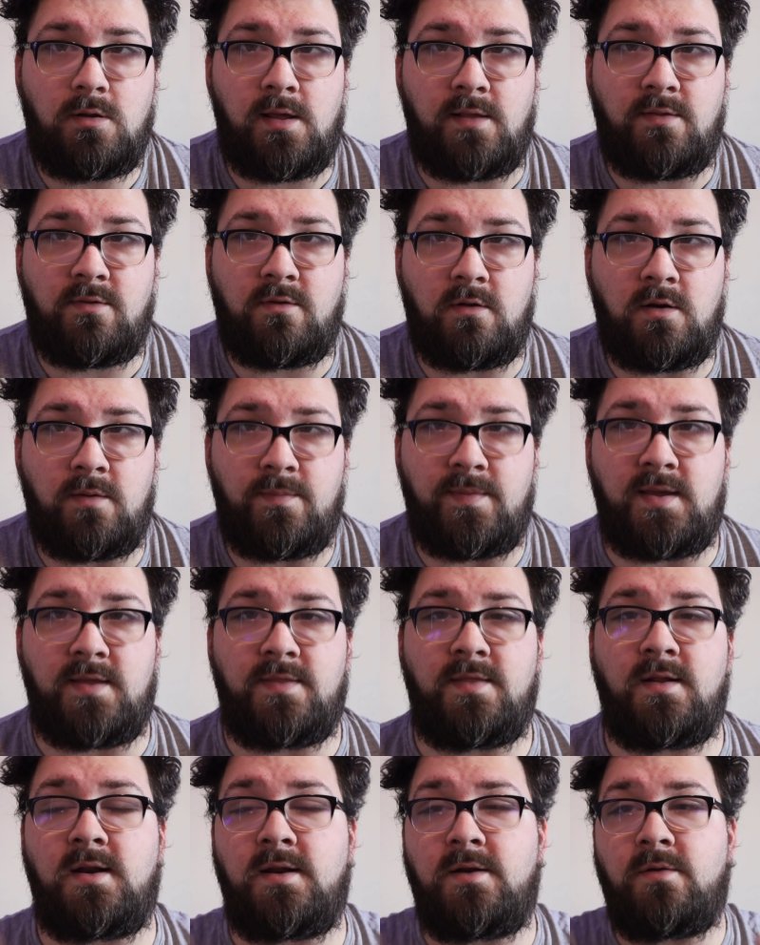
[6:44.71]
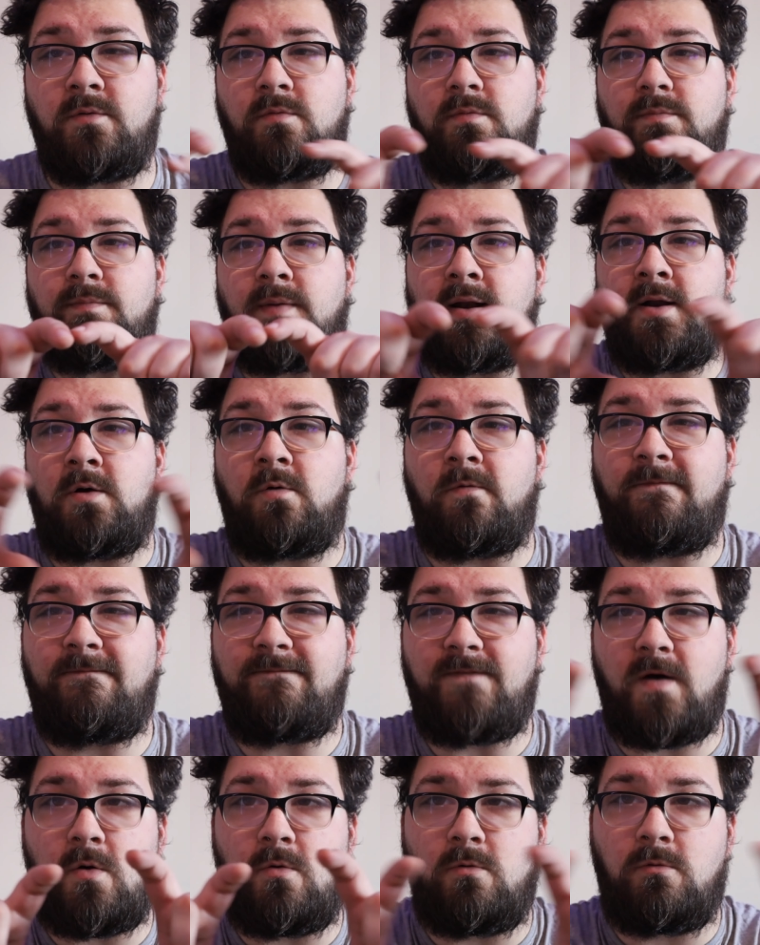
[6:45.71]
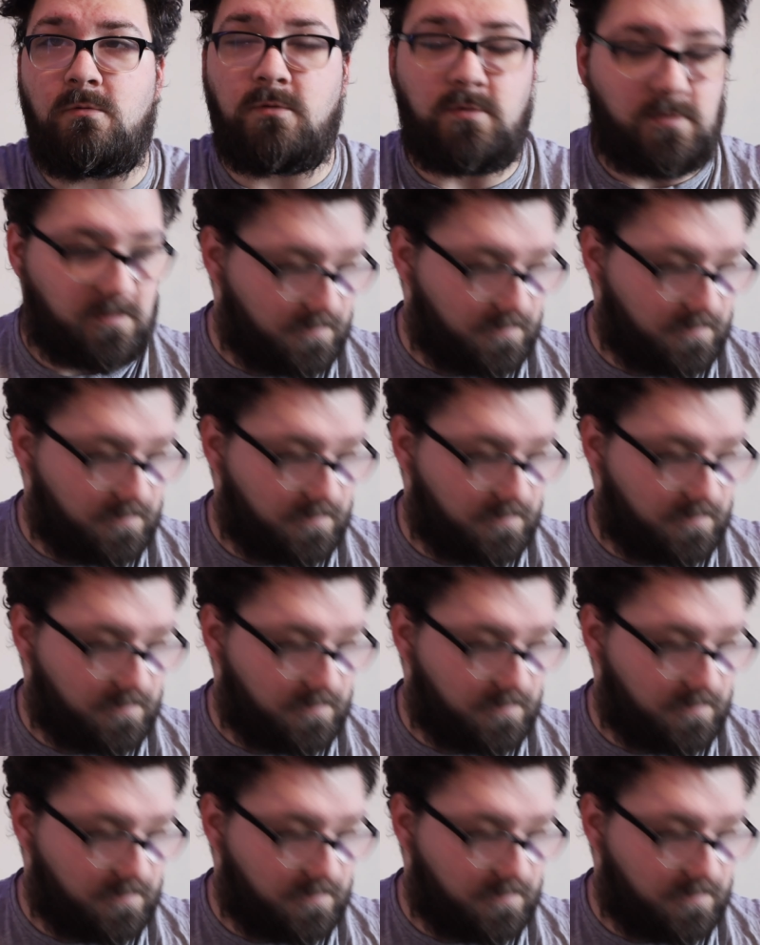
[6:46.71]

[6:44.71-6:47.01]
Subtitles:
It's going to be my little phone.